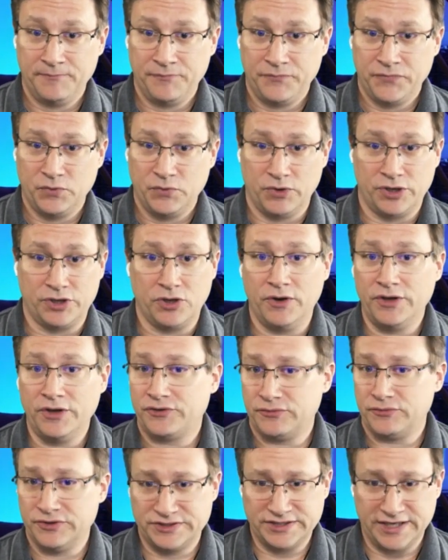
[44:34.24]
We're going
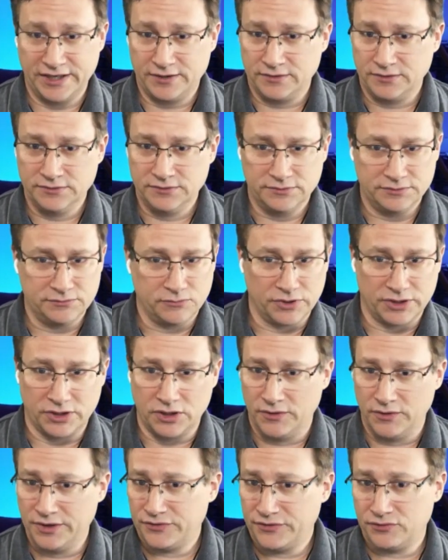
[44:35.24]
through a cycle. We're
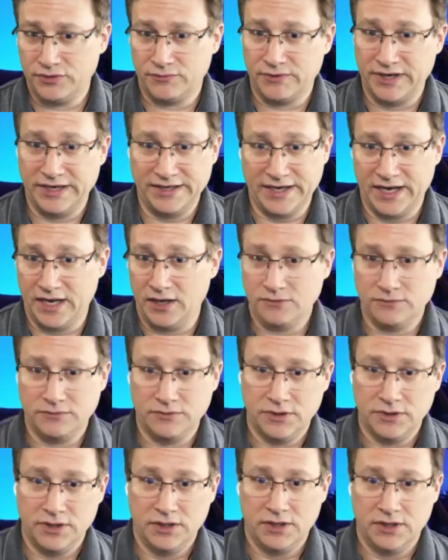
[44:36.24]
going through it right now.
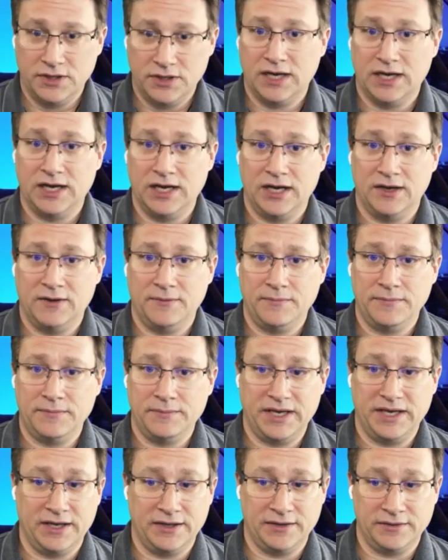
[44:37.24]
Um,
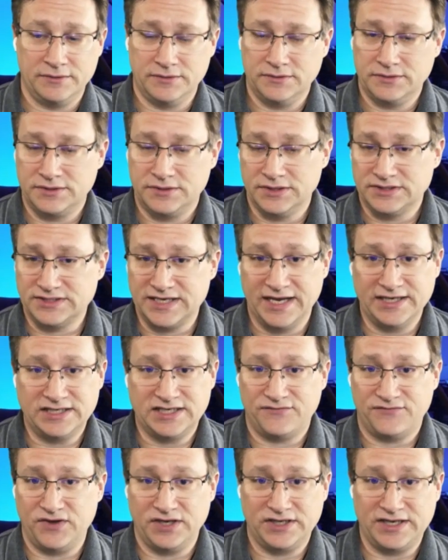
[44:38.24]
and the
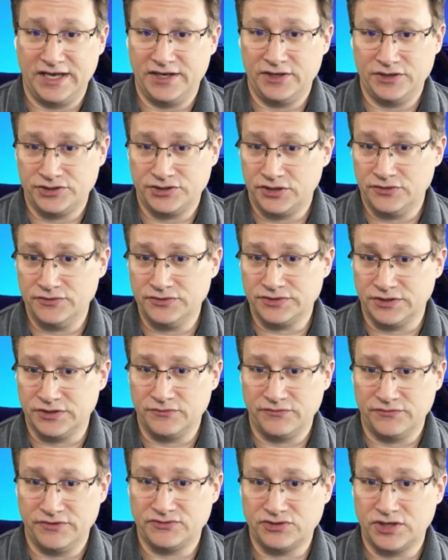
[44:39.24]
scientific data shows it.
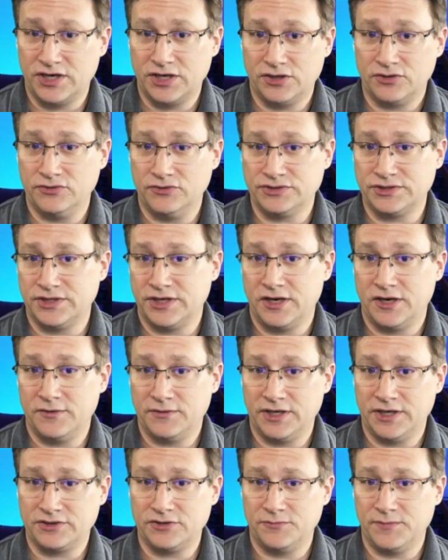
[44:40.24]
We've started losing our
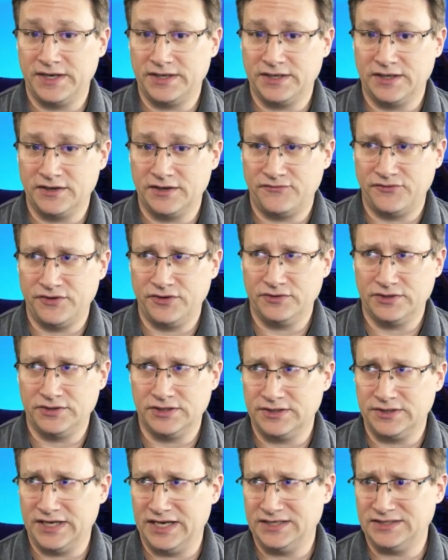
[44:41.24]
electromagnetic field
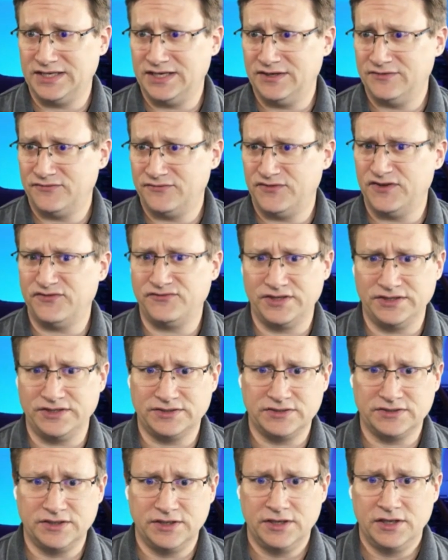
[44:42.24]
in the
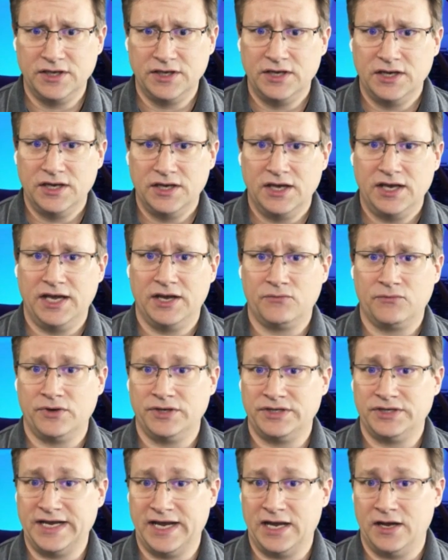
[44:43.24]
1850s, and we're
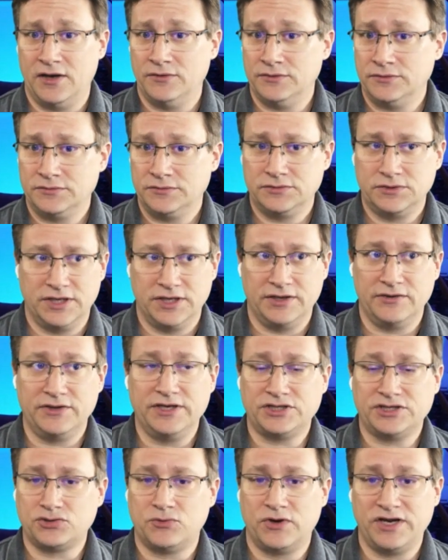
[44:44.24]
down at
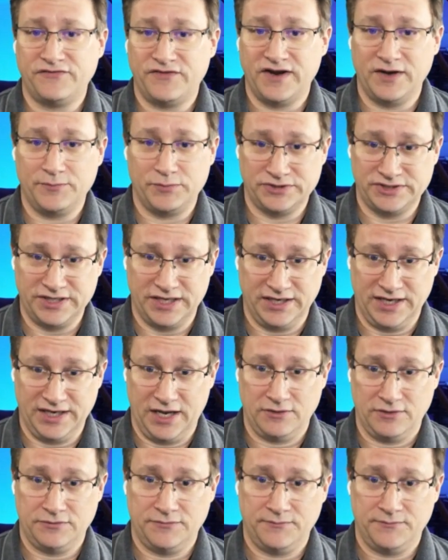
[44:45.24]
least 25% now.